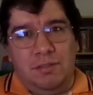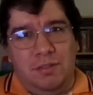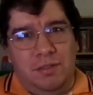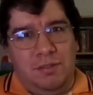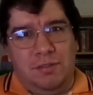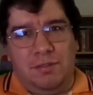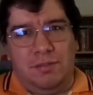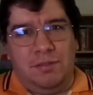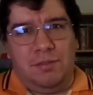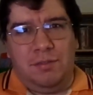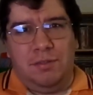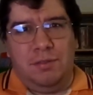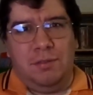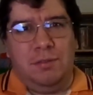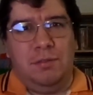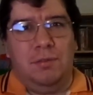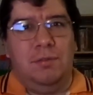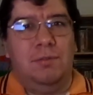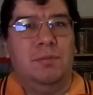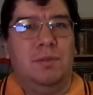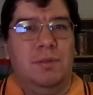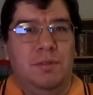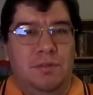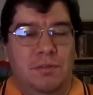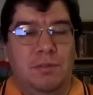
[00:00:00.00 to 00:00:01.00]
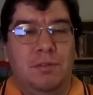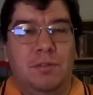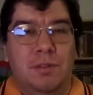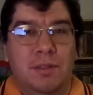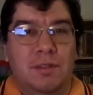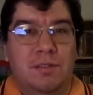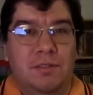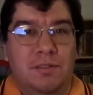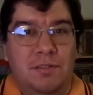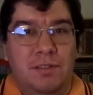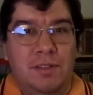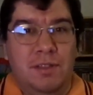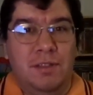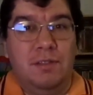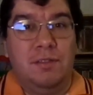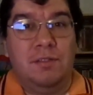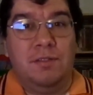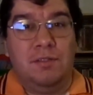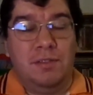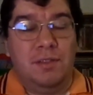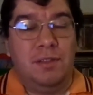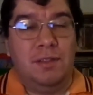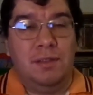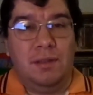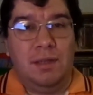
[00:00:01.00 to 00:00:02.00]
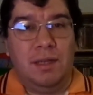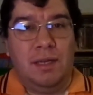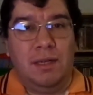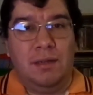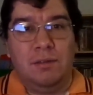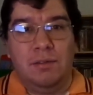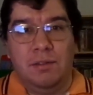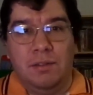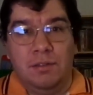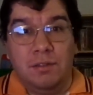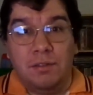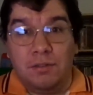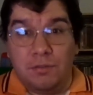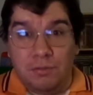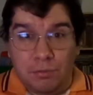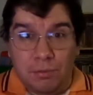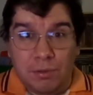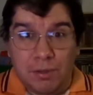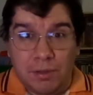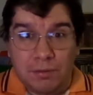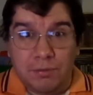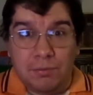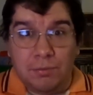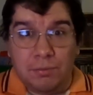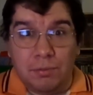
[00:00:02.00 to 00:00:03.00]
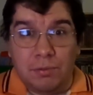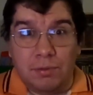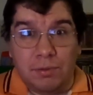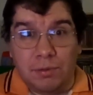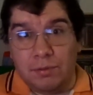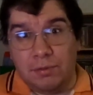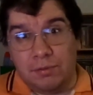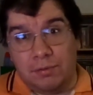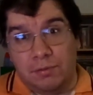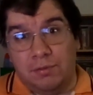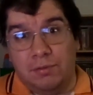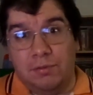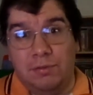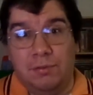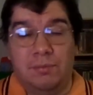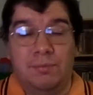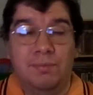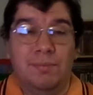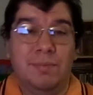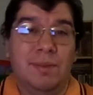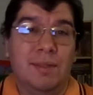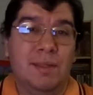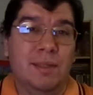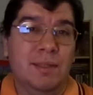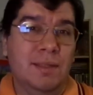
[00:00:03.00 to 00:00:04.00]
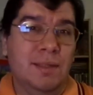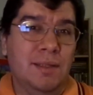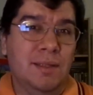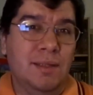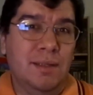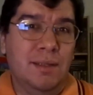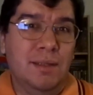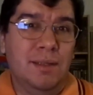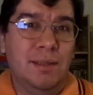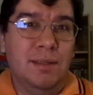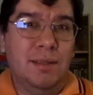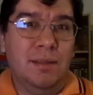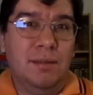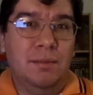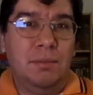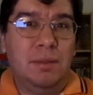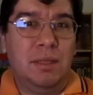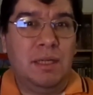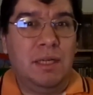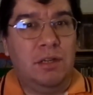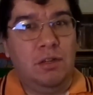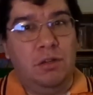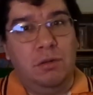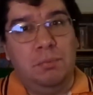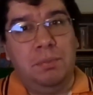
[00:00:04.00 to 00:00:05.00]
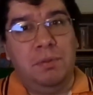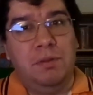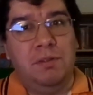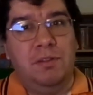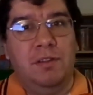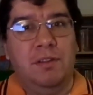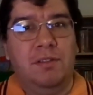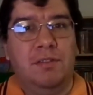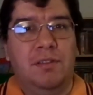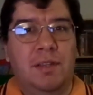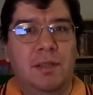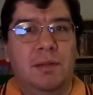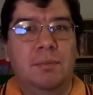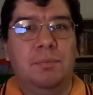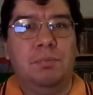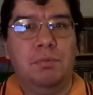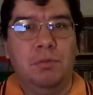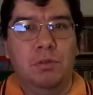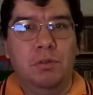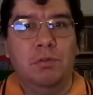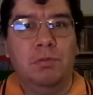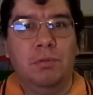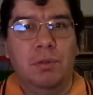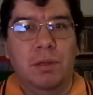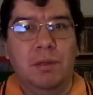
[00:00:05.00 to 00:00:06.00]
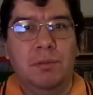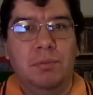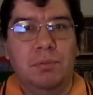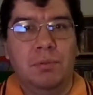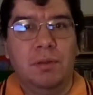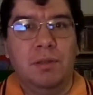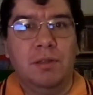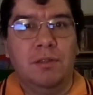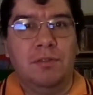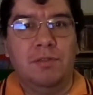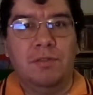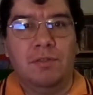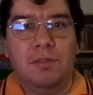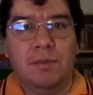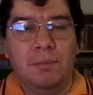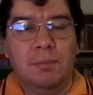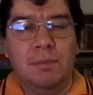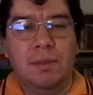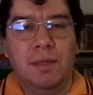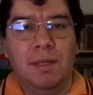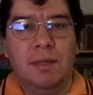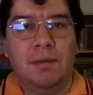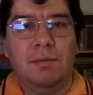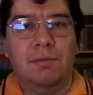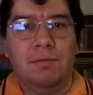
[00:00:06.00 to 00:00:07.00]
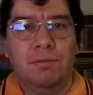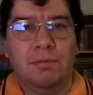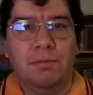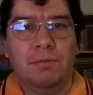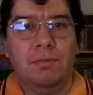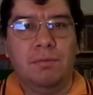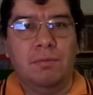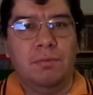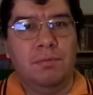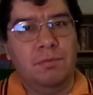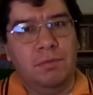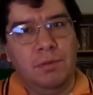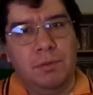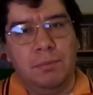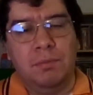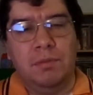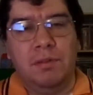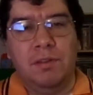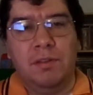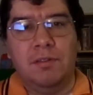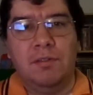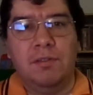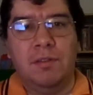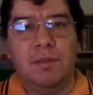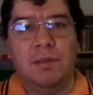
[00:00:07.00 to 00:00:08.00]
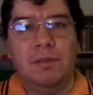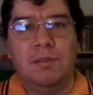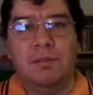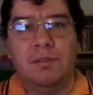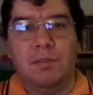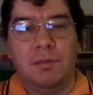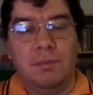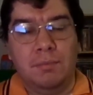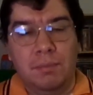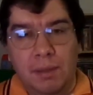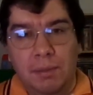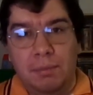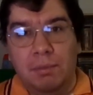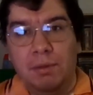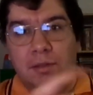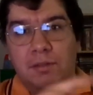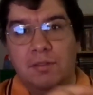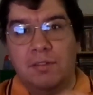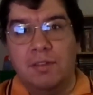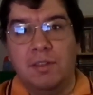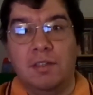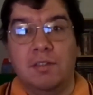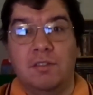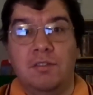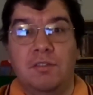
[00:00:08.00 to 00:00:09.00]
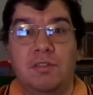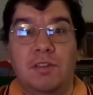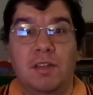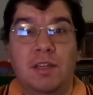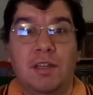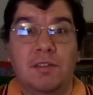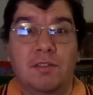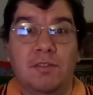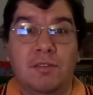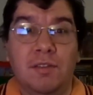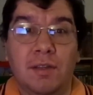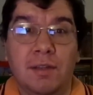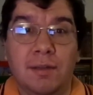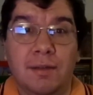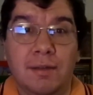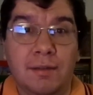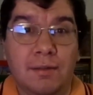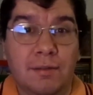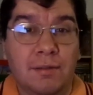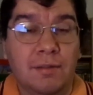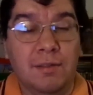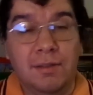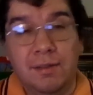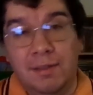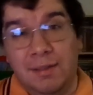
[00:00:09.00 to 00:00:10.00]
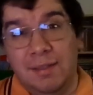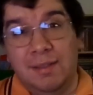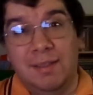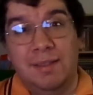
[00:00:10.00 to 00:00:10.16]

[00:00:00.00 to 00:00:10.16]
just to a certain extent to see how good the transfer looks. But I hope it does get a Blu-ray release someday from Disney, so maybe I'll take a chance at it.